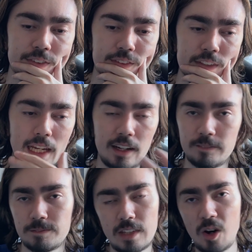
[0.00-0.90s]
Yeah,
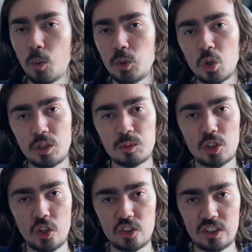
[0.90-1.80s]
I hope you're all doing
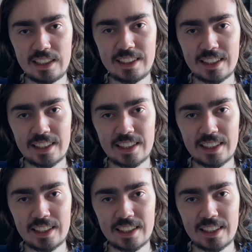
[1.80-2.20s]
cushy,